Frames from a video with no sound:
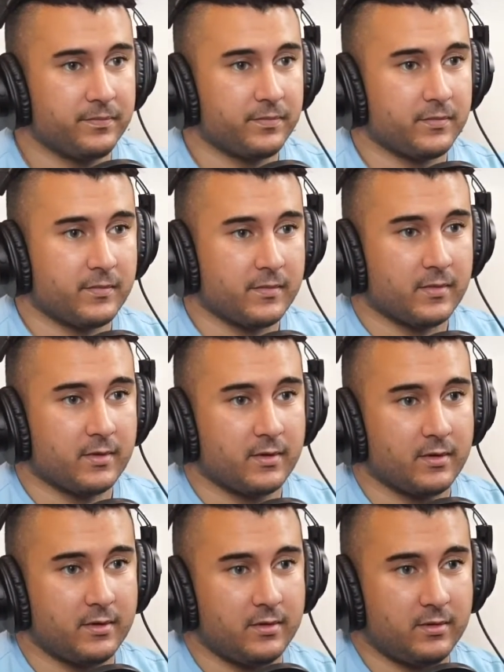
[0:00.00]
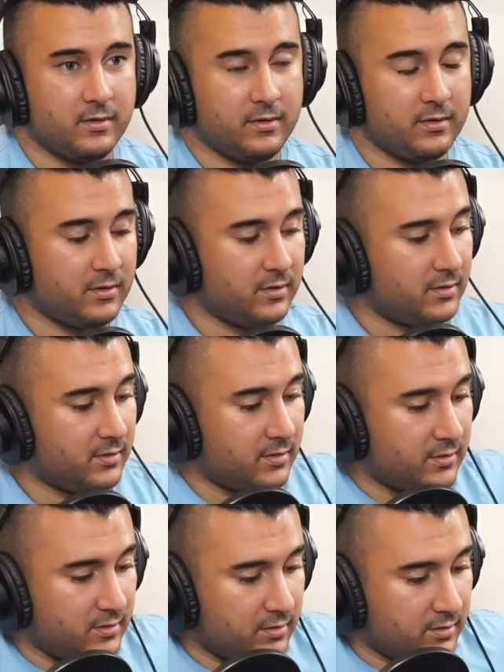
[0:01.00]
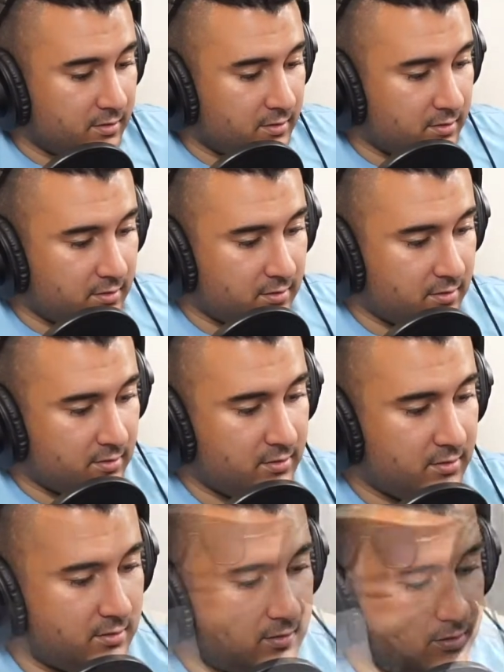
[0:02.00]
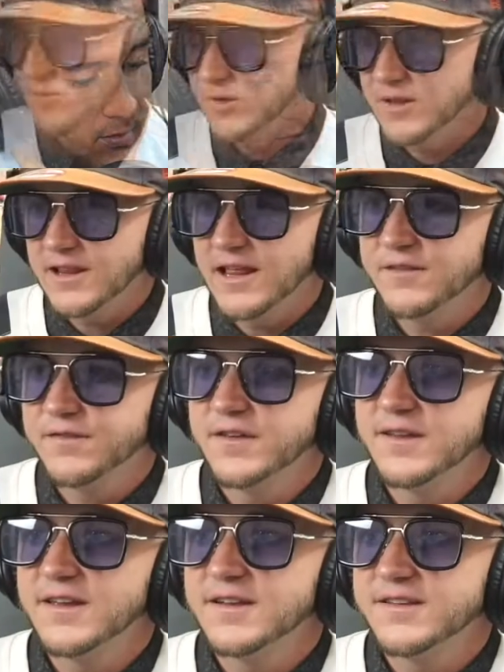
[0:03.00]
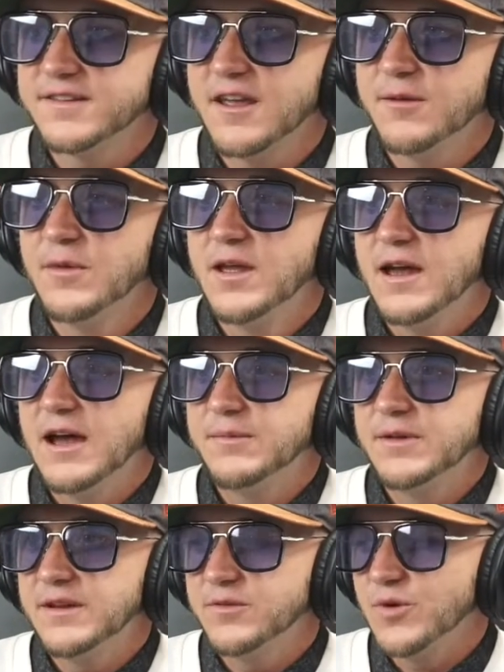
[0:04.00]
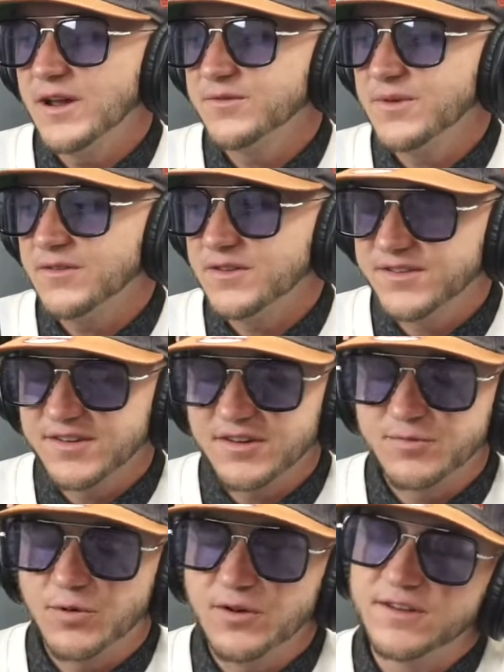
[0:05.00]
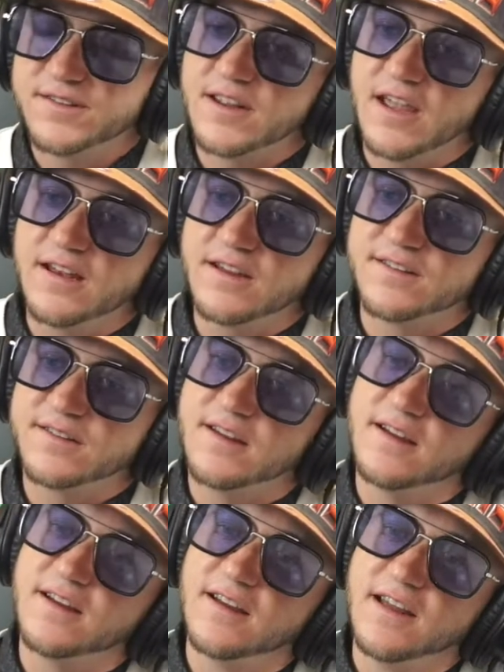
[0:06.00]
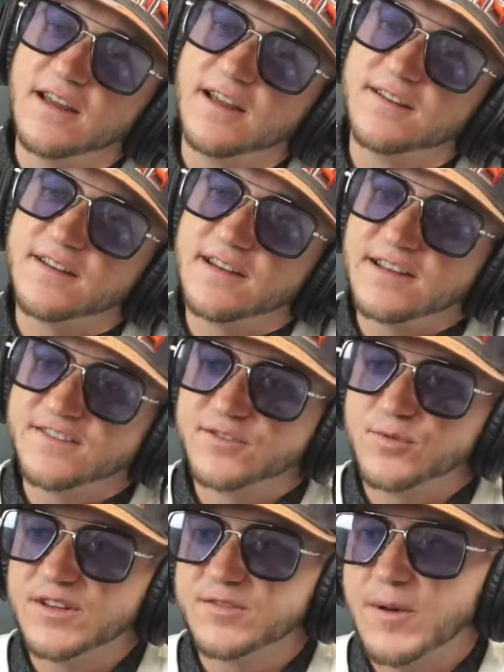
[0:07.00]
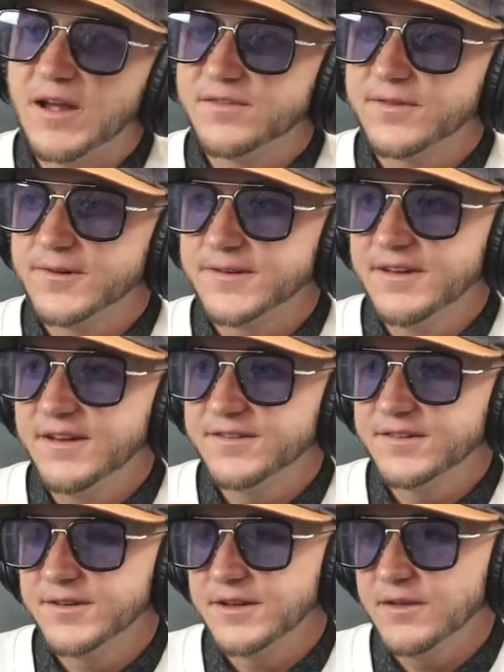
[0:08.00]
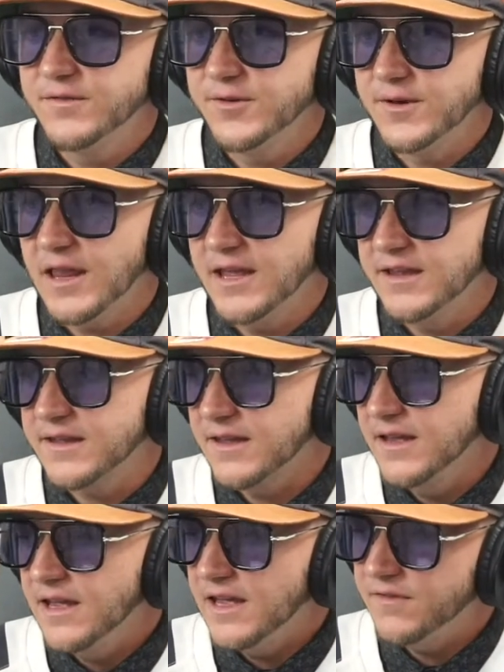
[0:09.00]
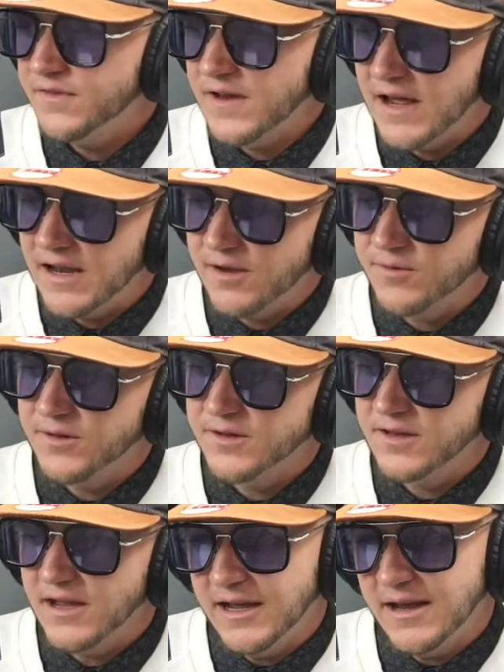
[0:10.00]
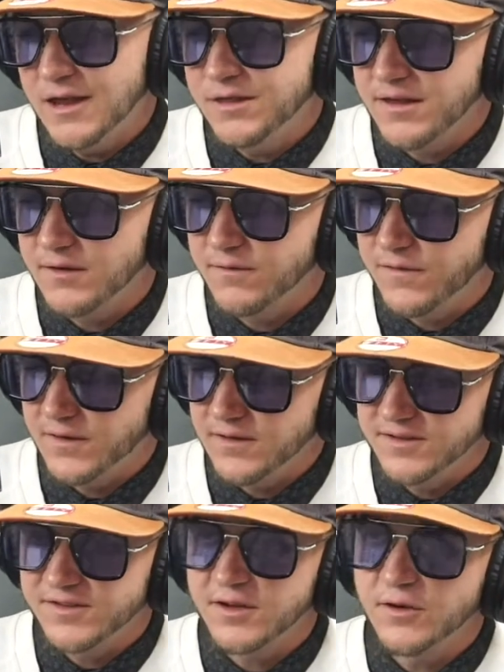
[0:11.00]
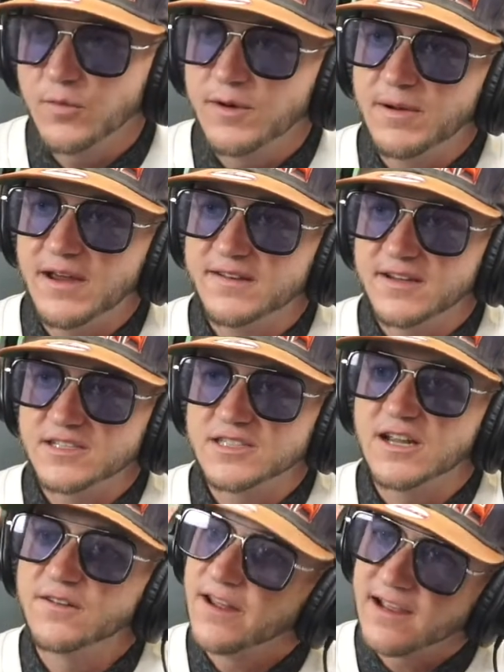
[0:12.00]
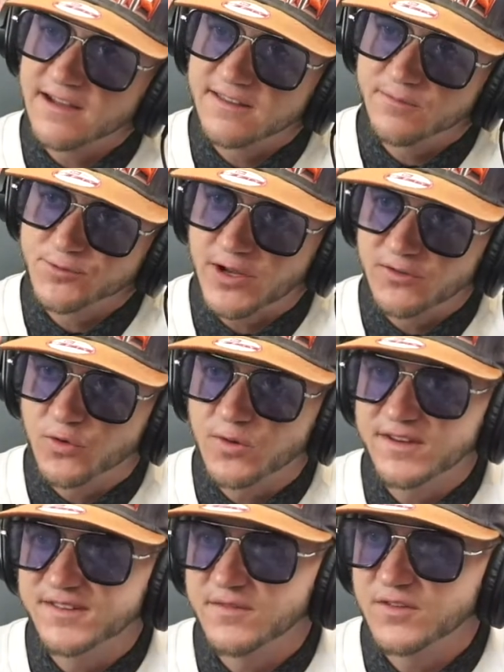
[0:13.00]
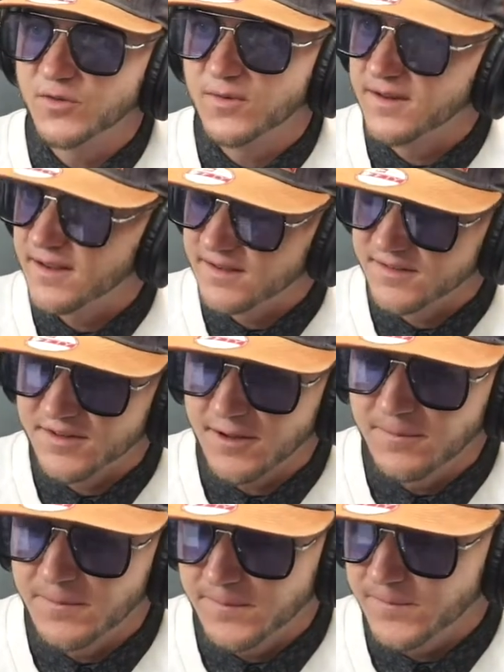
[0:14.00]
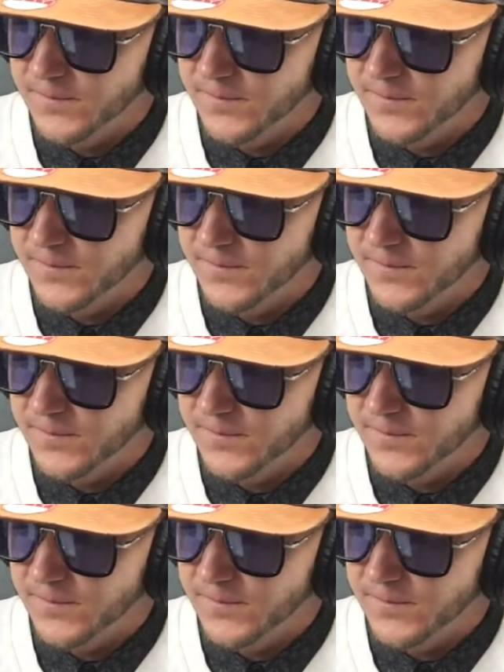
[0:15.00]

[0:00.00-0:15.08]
Okay. Well, what? Washington started Dwayne Haskins. I still really like Philly in this game. I mean, right around the 6 points. Again, it's a nice sweet spot for a teaser if you would like. If not, I think Philly's going to win by a touchdown. I got them around 27-20 on this game.